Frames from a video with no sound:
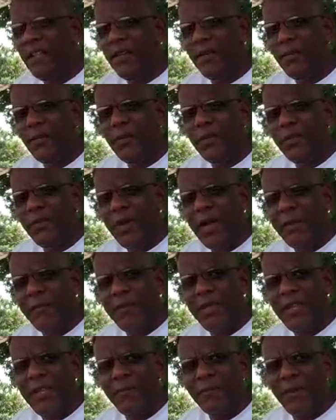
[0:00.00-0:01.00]
What do I
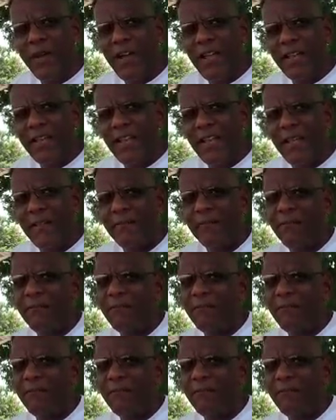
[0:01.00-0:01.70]
mean by that?